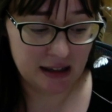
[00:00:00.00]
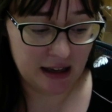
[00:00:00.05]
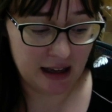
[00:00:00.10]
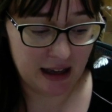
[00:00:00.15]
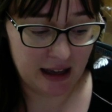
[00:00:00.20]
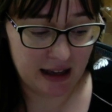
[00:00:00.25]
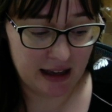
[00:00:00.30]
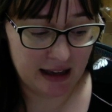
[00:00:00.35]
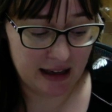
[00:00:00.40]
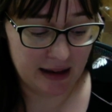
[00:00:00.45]

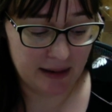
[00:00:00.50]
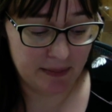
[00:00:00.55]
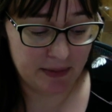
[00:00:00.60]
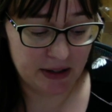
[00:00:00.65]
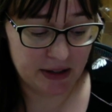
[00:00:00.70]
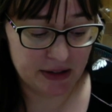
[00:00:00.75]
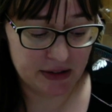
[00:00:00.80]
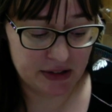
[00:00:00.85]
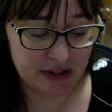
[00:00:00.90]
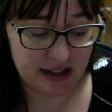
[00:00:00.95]
it
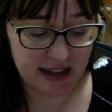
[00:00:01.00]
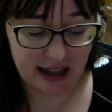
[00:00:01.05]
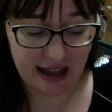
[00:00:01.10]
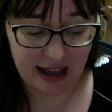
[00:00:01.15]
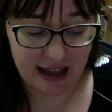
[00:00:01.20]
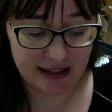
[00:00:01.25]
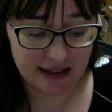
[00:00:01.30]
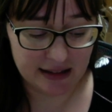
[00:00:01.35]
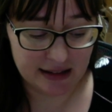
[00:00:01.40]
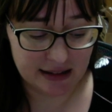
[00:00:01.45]
appears
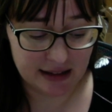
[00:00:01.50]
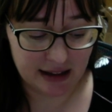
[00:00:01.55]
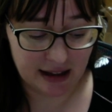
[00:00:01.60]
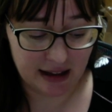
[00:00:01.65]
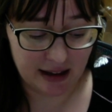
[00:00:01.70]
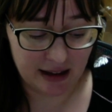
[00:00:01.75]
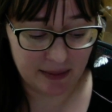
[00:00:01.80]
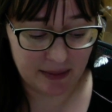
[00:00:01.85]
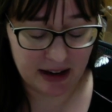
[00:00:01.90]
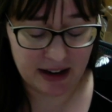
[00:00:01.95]
that
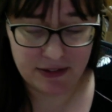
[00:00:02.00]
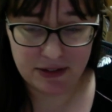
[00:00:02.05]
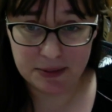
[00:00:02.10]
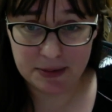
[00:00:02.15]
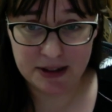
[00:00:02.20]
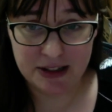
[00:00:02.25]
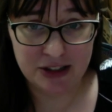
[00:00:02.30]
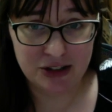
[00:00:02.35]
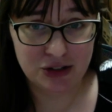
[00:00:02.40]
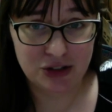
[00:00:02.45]

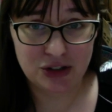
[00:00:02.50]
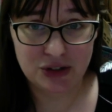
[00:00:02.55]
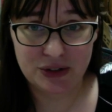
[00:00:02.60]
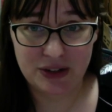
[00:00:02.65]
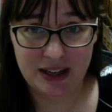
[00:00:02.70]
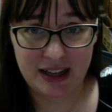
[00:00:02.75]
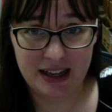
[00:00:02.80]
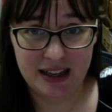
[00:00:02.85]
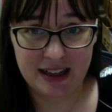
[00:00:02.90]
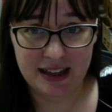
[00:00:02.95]
everybody's
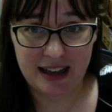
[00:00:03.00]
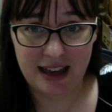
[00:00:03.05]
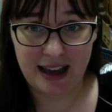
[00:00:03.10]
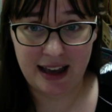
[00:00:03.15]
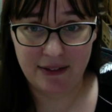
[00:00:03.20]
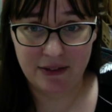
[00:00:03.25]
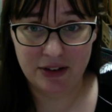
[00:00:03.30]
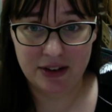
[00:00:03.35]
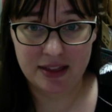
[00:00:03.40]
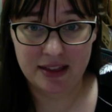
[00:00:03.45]
doing
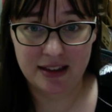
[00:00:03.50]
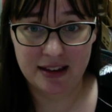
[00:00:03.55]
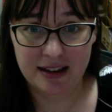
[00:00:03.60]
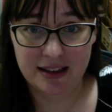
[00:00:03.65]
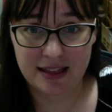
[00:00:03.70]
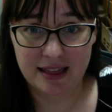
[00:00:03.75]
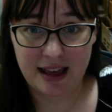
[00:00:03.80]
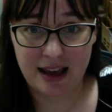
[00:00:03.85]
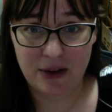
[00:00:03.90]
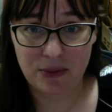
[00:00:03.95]

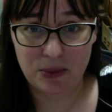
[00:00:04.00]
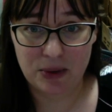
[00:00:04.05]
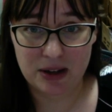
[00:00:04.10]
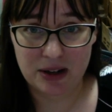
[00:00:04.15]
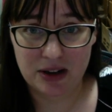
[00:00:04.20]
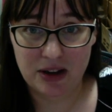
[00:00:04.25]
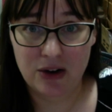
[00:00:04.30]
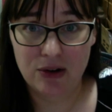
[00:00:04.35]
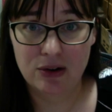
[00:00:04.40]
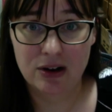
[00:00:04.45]
everything that we
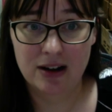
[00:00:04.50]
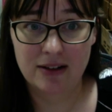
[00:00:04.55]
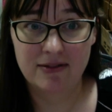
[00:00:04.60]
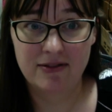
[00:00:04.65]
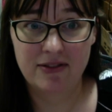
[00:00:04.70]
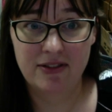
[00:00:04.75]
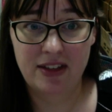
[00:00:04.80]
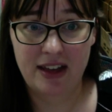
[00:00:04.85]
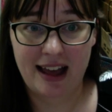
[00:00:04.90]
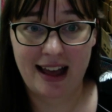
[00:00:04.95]
know
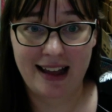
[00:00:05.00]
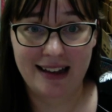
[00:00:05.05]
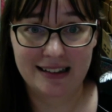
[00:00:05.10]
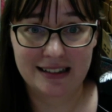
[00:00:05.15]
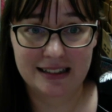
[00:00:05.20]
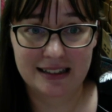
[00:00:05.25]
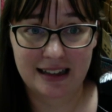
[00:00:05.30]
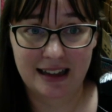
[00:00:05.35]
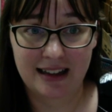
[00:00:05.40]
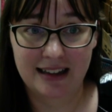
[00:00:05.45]
of that
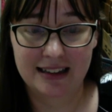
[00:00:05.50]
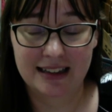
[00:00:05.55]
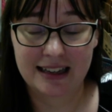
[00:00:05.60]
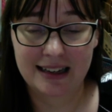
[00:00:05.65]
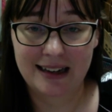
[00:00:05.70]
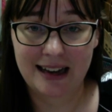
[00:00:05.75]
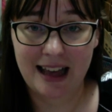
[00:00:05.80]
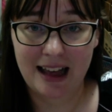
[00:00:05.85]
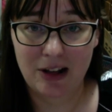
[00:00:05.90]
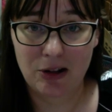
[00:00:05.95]

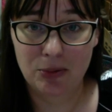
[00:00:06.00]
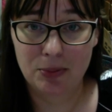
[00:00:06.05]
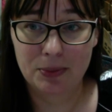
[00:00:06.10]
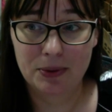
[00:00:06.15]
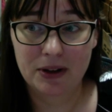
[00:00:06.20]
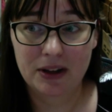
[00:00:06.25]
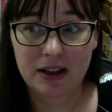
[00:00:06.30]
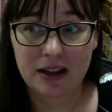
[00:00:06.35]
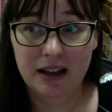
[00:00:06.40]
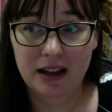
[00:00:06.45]
can help
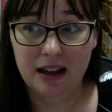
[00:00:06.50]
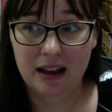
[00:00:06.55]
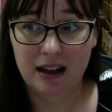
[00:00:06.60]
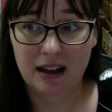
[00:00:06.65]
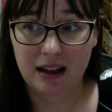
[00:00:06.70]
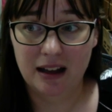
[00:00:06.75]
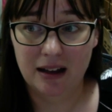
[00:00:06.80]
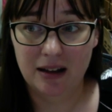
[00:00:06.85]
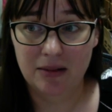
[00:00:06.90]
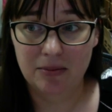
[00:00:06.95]

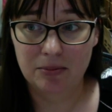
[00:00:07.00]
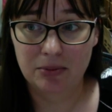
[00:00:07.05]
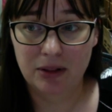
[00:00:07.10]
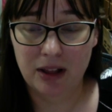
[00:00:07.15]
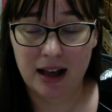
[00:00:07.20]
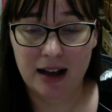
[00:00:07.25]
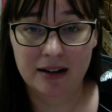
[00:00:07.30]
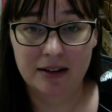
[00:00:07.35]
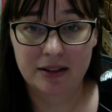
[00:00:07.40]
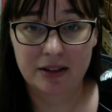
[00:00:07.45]

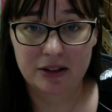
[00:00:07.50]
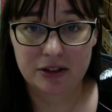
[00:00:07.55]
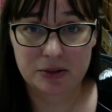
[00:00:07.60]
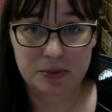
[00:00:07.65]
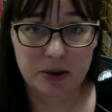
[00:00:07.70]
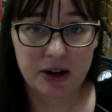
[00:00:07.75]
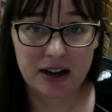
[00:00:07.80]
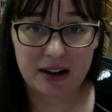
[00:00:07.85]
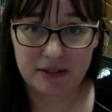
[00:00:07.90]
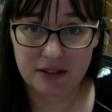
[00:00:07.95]
block the
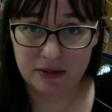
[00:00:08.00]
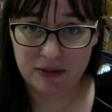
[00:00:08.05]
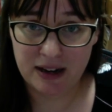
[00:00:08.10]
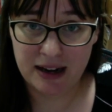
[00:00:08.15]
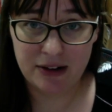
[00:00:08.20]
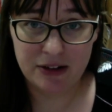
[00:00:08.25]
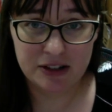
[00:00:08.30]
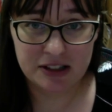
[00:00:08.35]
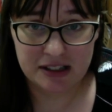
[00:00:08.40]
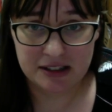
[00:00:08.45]
spread of the
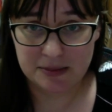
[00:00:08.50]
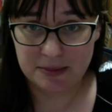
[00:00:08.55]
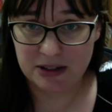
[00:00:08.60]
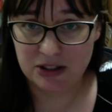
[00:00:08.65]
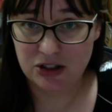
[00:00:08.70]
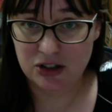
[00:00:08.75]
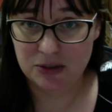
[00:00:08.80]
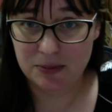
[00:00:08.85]
virus as much as